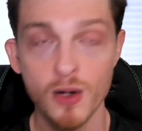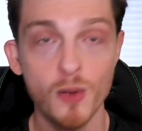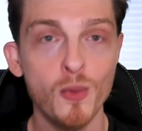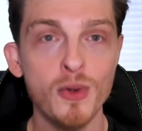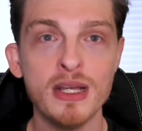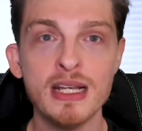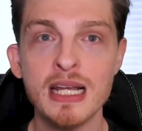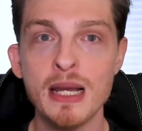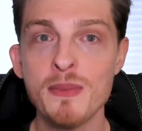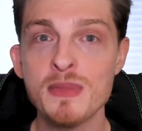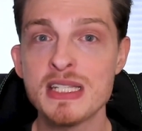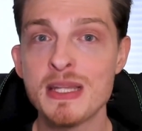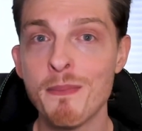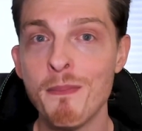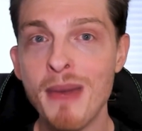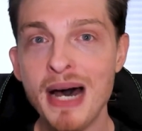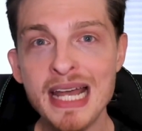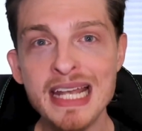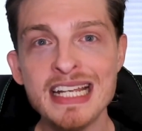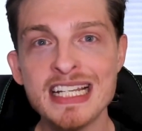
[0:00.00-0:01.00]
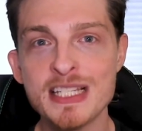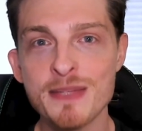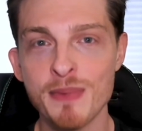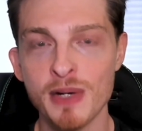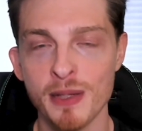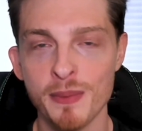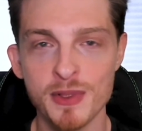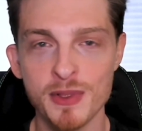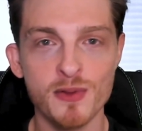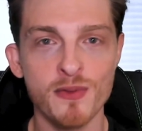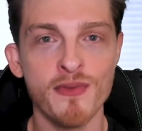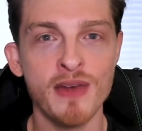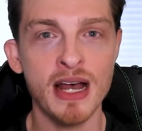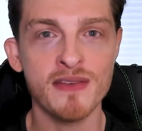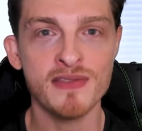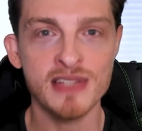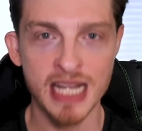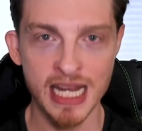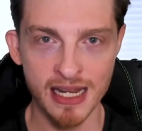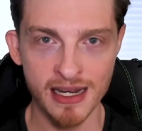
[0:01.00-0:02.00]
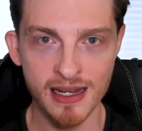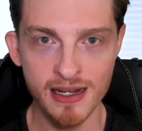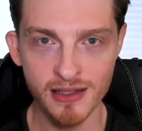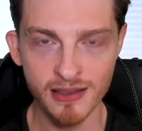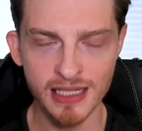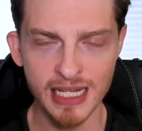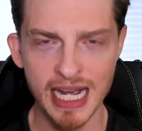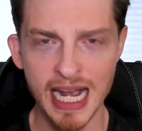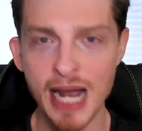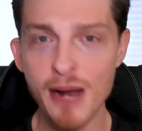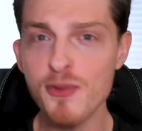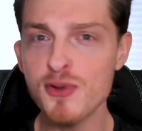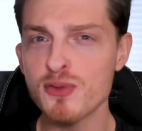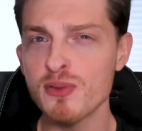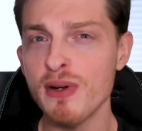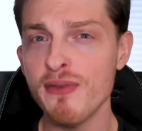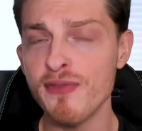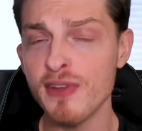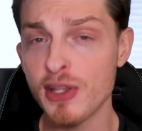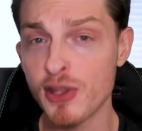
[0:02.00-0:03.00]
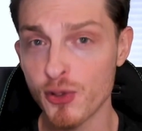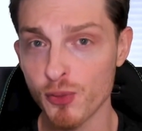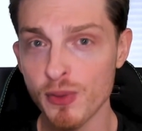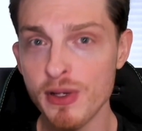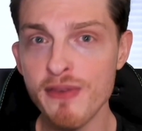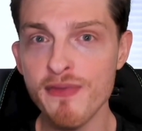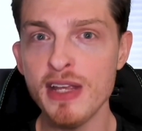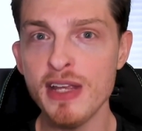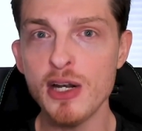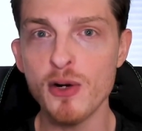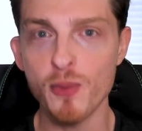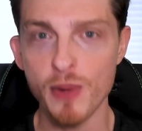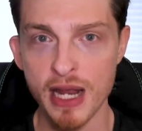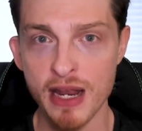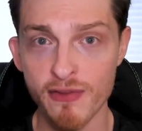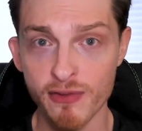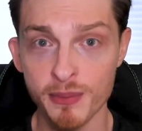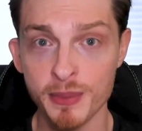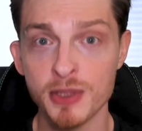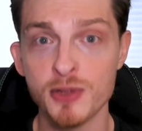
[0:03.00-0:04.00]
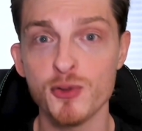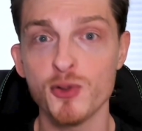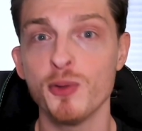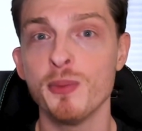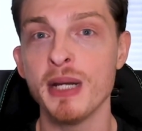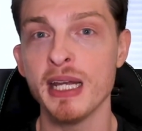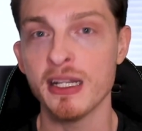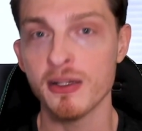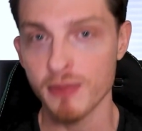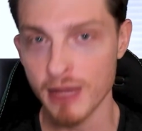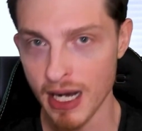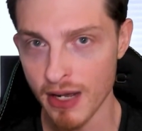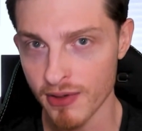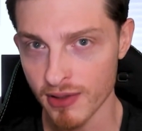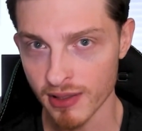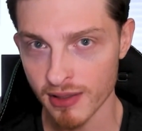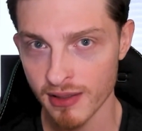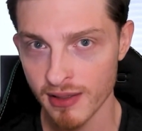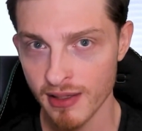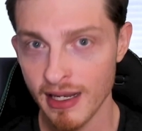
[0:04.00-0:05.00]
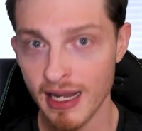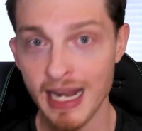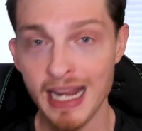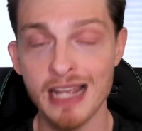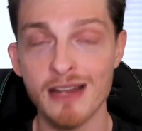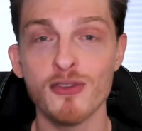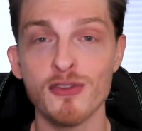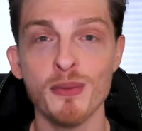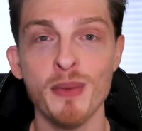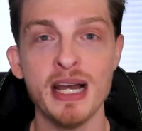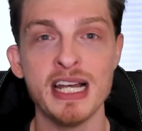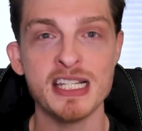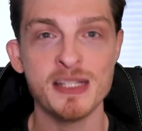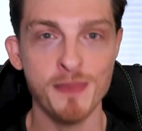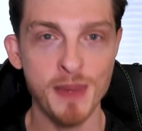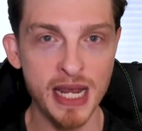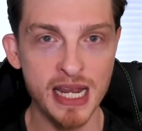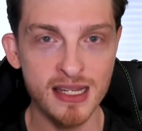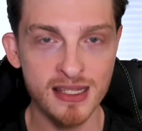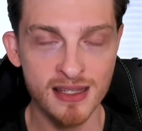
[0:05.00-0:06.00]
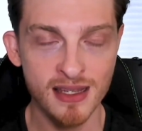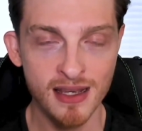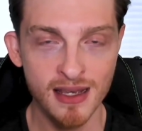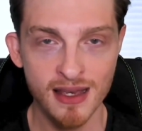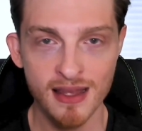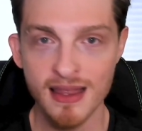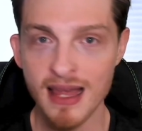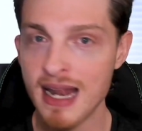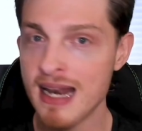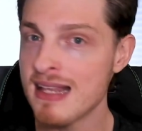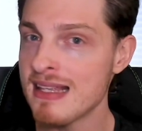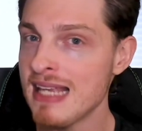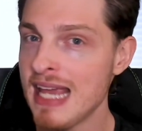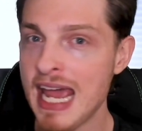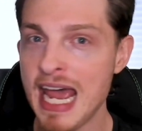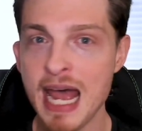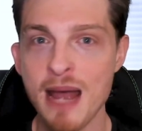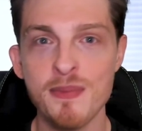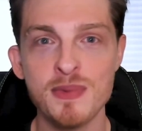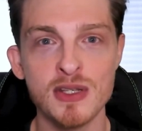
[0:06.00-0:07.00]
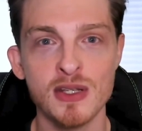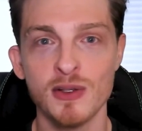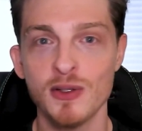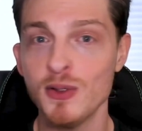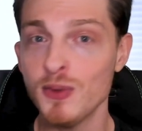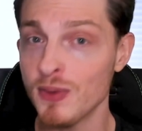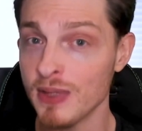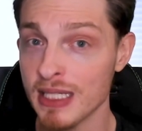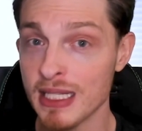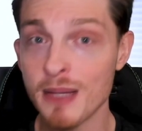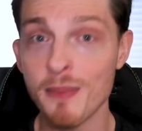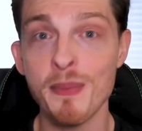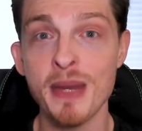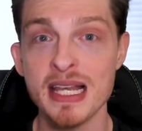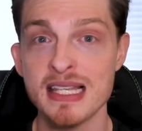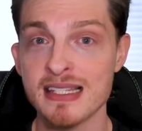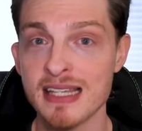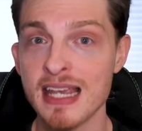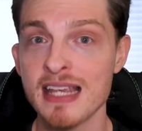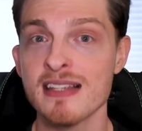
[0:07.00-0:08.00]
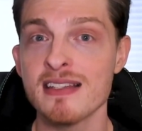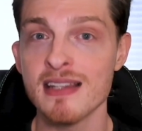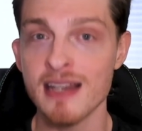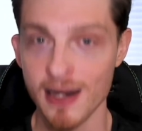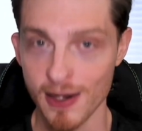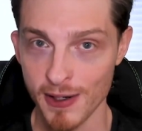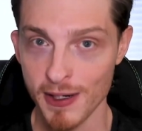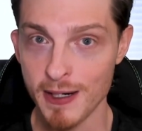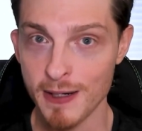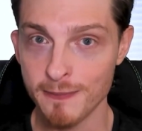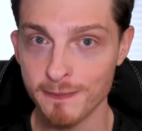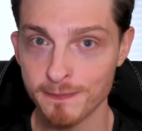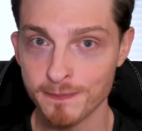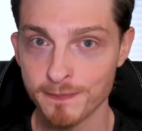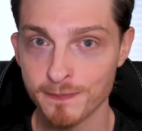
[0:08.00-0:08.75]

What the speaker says: When it comes to my experiments with Valve's handheld, I was roughly 3 feet away from a dual-band router, and for my space, that is absolutely the best case scenario.